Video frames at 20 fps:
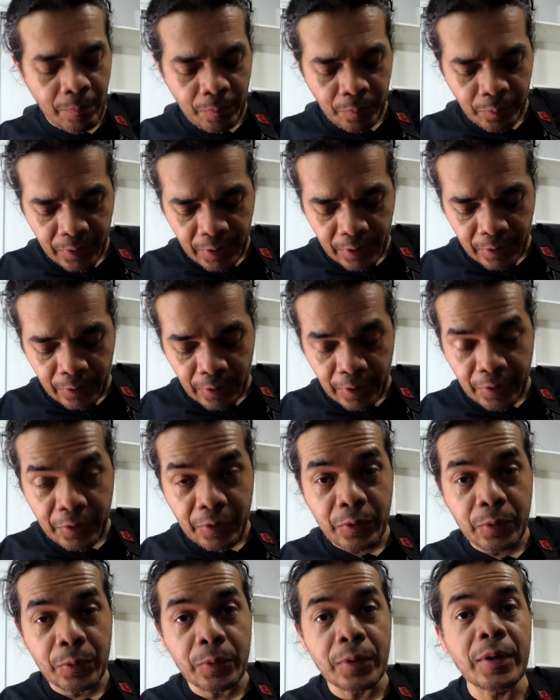So let's tune
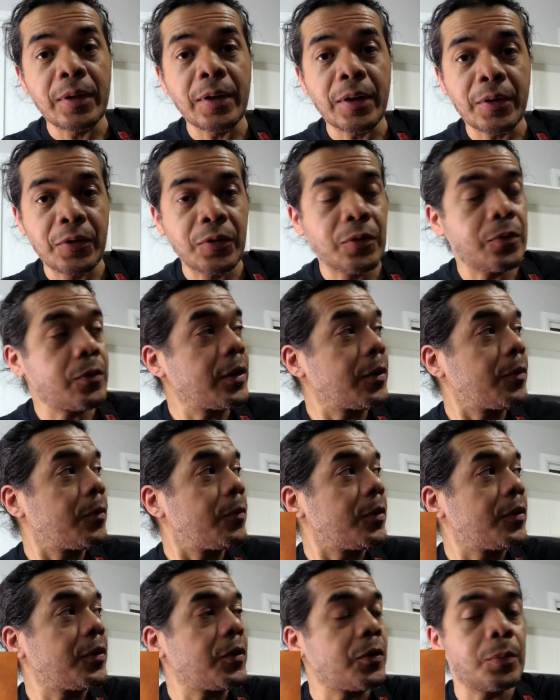the next string, which
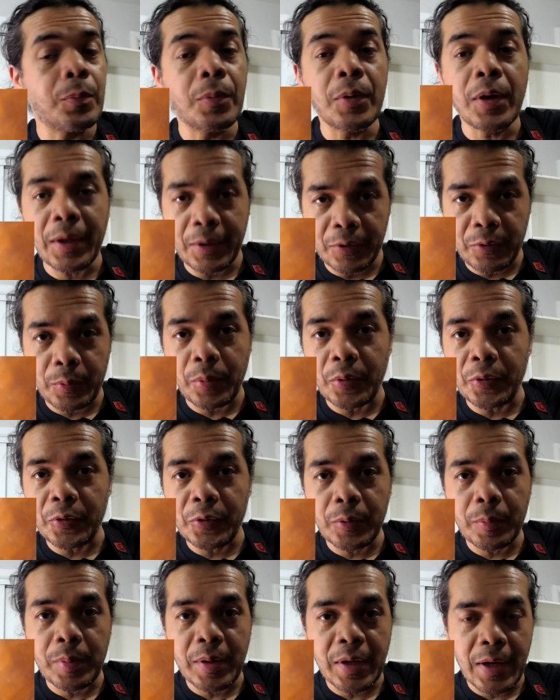is supposed to
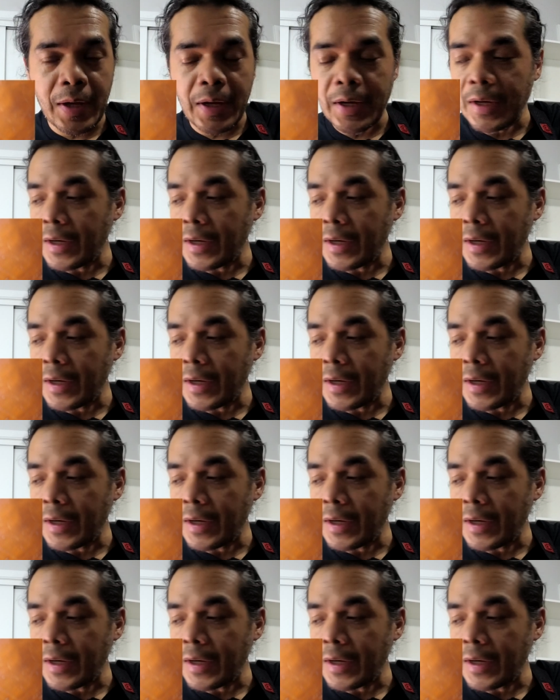be A.